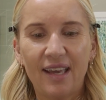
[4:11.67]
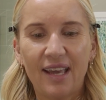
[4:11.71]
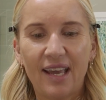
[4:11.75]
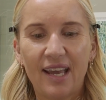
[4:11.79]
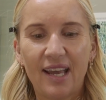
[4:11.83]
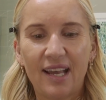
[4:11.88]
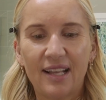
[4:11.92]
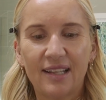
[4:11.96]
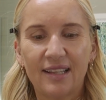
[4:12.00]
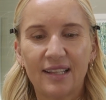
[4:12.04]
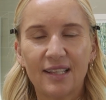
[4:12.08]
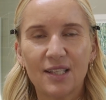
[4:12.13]

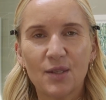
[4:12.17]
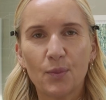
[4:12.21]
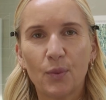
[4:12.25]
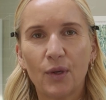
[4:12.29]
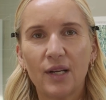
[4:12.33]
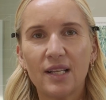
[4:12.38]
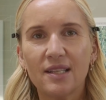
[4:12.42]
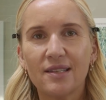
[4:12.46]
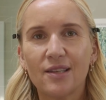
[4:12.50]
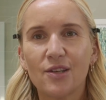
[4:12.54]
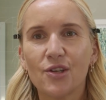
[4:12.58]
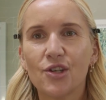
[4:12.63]
and this
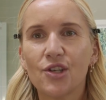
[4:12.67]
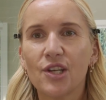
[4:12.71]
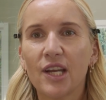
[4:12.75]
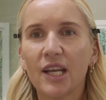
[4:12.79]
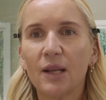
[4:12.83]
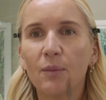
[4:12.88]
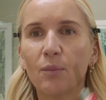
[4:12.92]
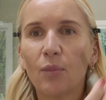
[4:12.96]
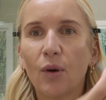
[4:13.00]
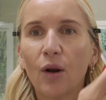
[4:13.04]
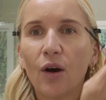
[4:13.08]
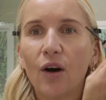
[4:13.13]
one is the
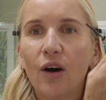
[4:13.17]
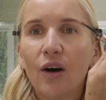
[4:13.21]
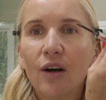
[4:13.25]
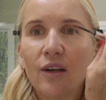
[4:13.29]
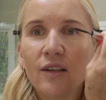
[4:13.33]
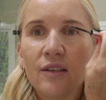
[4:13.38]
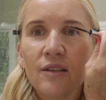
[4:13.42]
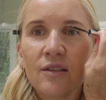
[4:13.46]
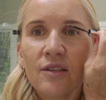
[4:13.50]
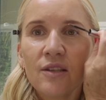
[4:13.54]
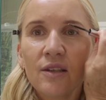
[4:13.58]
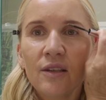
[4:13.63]
shade
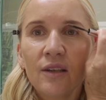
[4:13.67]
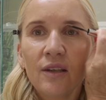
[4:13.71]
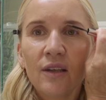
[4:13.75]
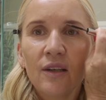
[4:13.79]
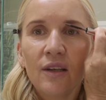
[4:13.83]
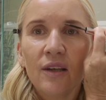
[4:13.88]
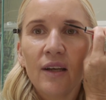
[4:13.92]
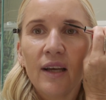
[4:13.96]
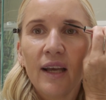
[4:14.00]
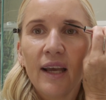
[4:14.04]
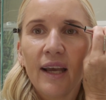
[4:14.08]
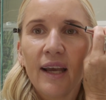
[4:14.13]
Blonde,
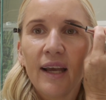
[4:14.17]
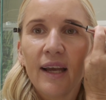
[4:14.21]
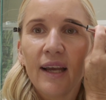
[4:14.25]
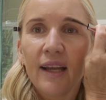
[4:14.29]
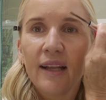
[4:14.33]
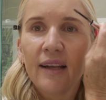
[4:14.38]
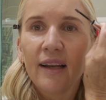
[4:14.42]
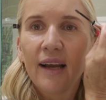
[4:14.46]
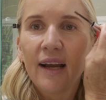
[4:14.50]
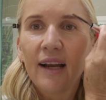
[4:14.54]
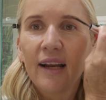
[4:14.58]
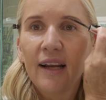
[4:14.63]

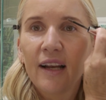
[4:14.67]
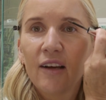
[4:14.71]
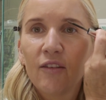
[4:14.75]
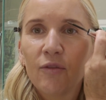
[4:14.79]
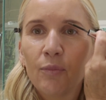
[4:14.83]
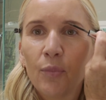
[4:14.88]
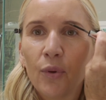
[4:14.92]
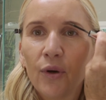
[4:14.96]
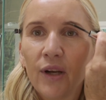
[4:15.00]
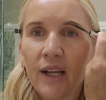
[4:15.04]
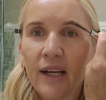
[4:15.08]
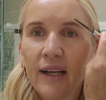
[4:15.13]
and I
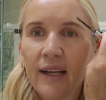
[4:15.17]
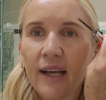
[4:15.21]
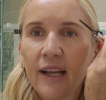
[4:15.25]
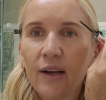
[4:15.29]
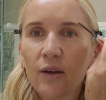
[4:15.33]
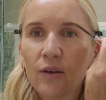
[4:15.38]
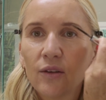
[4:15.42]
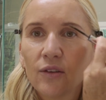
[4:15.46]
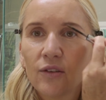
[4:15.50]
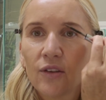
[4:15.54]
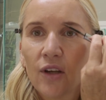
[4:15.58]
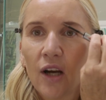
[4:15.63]
love putting that
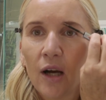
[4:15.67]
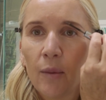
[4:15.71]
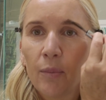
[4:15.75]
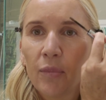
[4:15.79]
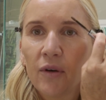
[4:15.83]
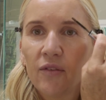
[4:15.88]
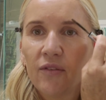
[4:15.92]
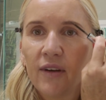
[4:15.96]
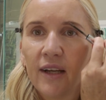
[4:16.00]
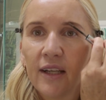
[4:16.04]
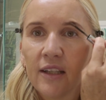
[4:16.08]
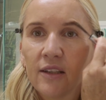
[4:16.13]
on top
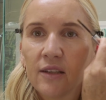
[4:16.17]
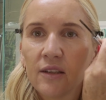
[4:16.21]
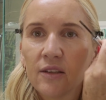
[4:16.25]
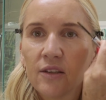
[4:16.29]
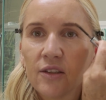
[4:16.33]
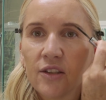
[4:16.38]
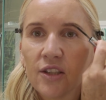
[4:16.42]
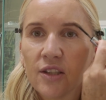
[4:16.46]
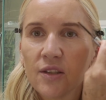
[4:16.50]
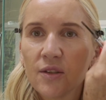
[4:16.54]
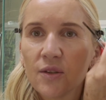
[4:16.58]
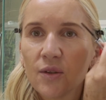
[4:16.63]
of it
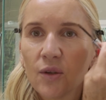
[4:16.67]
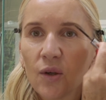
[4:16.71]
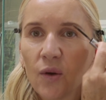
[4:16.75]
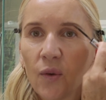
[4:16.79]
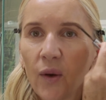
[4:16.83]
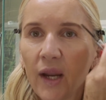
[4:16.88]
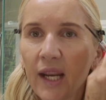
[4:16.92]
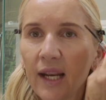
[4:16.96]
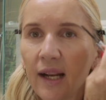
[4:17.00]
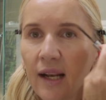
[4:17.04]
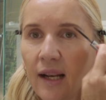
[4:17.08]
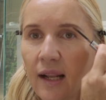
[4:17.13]
just to
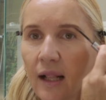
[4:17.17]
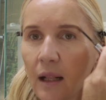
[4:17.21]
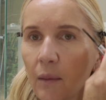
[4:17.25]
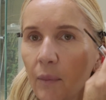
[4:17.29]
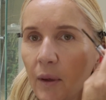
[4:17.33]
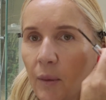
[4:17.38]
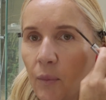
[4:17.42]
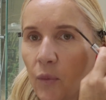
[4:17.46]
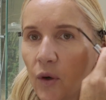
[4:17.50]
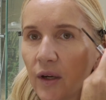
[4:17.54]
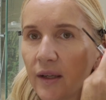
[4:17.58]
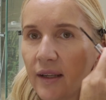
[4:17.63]
create a little
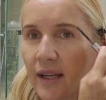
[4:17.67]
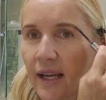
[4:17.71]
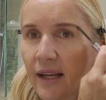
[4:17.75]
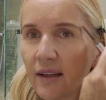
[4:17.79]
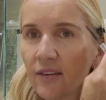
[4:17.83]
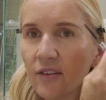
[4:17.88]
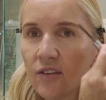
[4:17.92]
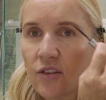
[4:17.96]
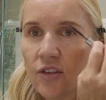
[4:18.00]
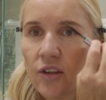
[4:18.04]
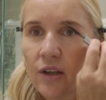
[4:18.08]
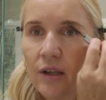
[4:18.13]
bit more
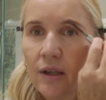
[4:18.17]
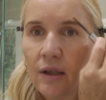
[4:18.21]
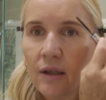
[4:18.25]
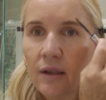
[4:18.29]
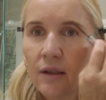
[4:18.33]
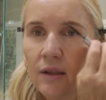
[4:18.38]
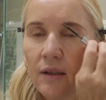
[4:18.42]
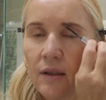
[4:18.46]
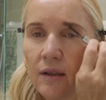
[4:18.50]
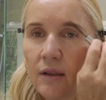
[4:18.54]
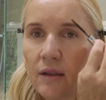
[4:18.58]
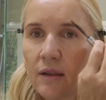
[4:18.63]
texture,
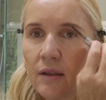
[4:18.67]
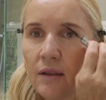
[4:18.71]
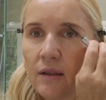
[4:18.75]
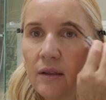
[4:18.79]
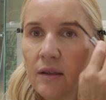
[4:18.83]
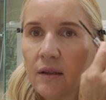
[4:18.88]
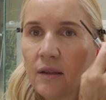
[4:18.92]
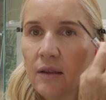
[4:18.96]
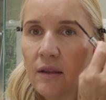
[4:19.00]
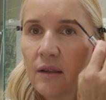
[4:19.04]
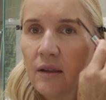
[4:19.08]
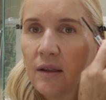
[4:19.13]

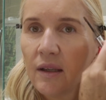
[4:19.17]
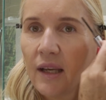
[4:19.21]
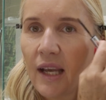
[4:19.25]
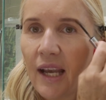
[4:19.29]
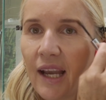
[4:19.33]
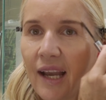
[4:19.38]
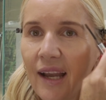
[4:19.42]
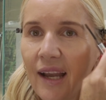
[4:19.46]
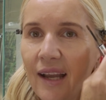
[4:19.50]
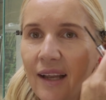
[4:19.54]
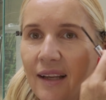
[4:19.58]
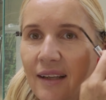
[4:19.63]

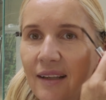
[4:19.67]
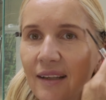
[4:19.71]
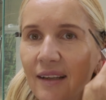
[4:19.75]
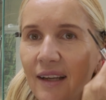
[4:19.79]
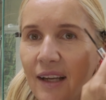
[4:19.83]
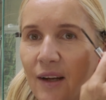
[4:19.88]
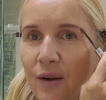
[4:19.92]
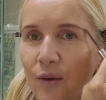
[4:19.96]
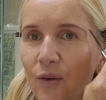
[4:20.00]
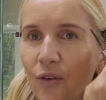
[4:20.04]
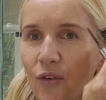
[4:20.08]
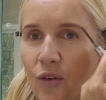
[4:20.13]
and
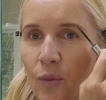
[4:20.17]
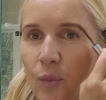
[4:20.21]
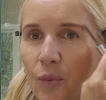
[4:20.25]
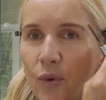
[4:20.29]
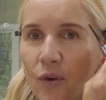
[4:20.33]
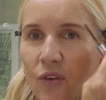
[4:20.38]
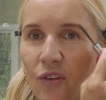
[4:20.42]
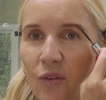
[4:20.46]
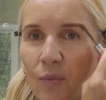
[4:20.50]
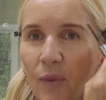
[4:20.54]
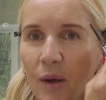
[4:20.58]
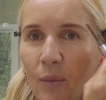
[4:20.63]
it also
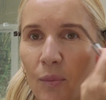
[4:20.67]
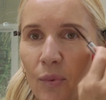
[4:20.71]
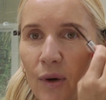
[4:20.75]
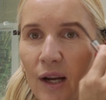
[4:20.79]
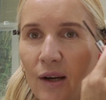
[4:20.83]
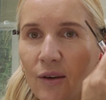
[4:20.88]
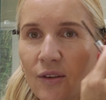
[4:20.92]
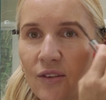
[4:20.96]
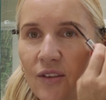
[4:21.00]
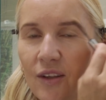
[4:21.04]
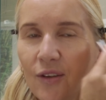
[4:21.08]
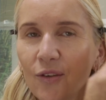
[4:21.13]
puts my
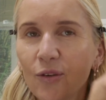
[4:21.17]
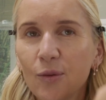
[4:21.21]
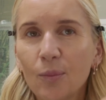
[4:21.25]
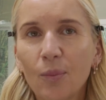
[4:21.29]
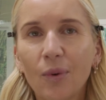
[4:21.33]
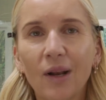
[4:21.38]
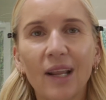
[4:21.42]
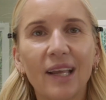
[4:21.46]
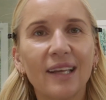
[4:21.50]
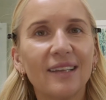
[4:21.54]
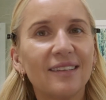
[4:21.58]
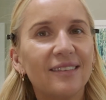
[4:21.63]
brows into
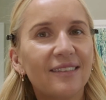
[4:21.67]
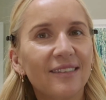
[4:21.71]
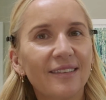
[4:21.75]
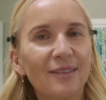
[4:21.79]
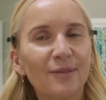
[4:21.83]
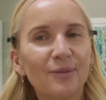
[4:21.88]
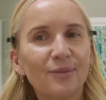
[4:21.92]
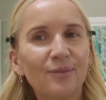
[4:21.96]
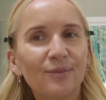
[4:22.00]
place.